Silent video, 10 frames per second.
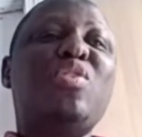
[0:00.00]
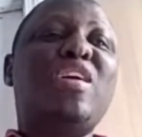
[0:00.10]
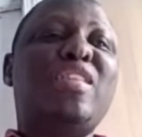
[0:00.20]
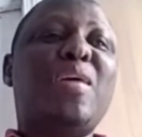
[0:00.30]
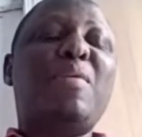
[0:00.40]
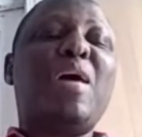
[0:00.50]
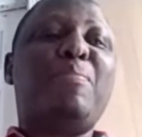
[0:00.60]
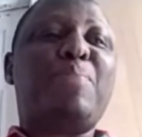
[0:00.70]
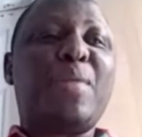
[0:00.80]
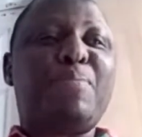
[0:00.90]

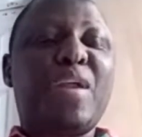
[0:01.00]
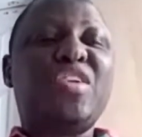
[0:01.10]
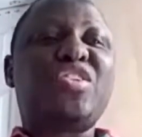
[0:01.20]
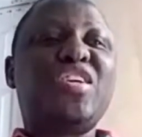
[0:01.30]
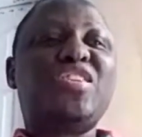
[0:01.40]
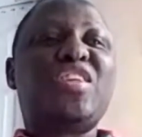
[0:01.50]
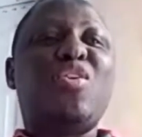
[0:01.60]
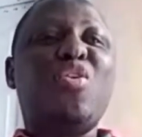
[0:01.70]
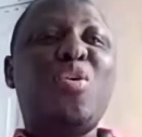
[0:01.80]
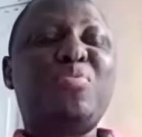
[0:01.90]
the preparations,
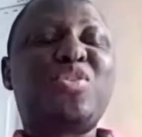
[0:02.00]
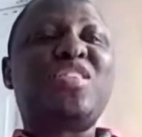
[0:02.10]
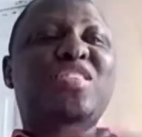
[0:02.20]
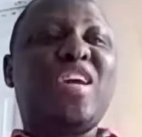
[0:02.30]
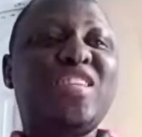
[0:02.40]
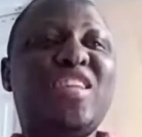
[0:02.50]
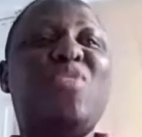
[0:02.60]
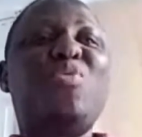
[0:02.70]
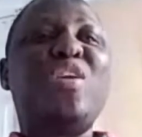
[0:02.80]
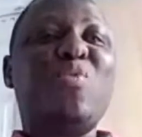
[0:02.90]
the hopes, things
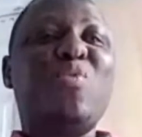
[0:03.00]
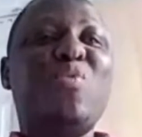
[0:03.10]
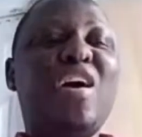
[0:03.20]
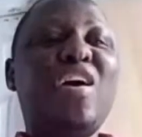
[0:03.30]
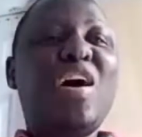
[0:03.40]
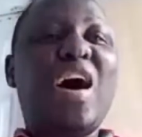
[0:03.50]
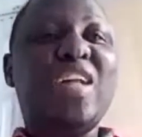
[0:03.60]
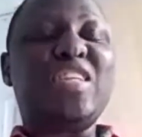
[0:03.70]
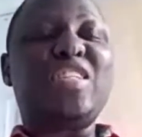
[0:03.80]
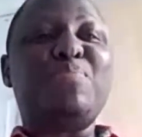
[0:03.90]
that we were
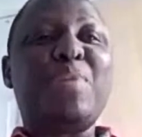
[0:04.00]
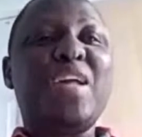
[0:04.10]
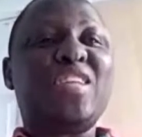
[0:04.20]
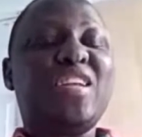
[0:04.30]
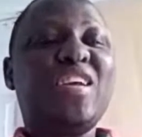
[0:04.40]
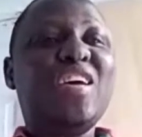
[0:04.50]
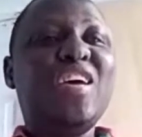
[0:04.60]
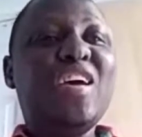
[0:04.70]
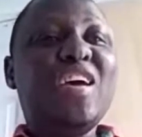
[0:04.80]
anticipating,